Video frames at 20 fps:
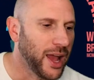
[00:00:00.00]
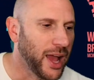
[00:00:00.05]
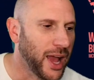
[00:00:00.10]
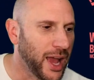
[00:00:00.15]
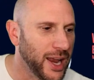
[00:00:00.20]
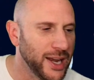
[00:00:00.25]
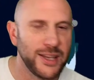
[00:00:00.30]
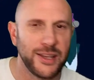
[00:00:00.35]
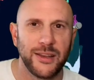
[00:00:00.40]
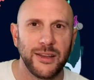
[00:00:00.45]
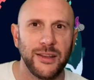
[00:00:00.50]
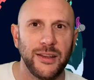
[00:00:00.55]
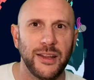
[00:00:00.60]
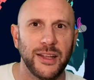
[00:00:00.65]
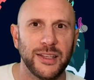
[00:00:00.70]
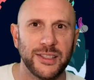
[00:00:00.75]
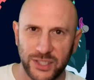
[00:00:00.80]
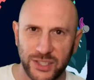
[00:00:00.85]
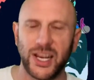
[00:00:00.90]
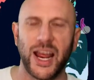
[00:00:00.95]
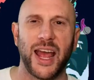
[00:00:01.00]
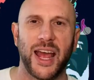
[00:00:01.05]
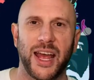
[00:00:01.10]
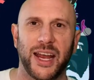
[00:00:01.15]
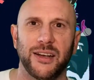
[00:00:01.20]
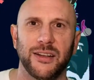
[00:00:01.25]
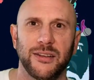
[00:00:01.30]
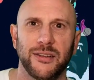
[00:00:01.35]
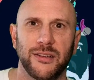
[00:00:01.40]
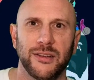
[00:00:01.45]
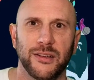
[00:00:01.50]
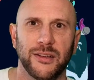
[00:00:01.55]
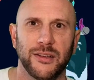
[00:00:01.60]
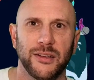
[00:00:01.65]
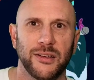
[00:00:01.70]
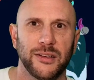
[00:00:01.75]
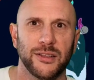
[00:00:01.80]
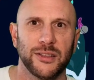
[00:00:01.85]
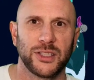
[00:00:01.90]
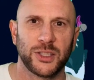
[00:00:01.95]
and instead
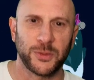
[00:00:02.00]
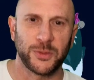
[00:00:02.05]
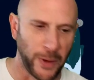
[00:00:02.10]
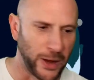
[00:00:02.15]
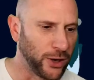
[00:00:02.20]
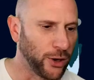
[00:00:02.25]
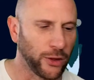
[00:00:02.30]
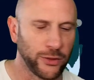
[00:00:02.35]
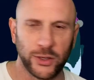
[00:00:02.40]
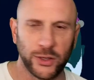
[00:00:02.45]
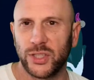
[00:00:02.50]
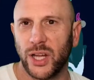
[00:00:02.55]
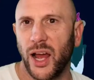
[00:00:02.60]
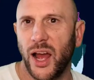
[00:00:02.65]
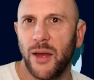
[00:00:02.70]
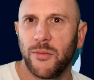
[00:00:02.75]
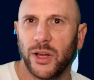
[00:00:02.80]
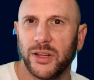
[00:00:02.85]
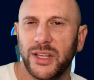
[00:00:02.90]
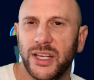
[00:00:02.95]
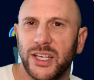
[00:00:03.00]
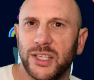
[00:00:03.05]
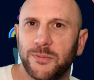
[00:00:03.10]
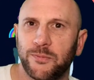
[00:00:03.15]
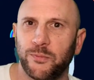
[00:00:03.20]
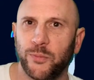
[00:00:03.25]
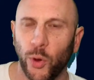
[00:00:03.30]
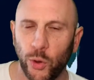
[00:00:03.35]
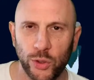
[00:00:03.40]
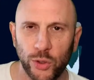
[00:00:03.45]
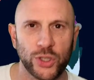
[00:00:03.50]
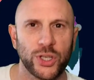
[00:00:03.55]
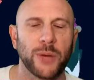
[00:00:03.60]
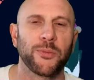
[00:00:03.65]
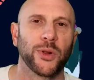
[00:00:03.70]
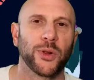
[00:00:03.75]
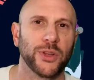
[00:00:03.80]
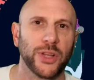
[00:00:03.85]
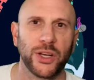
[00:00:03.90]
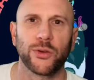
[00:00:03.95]
spend all their time on these
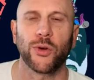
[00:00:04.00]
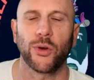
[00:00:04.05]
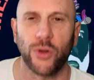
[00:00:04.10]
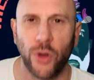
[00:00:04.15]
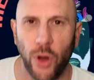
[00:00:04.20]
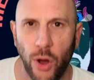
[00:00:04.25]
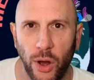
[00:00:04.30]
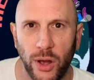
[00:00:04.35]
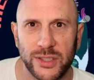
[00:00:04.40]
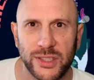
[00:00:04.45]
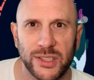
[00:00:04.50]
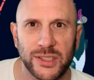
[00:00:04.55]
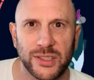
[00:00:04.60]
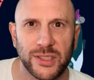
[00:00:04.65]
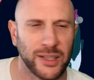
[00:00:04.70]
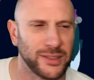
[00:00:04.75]
bullshit political causes,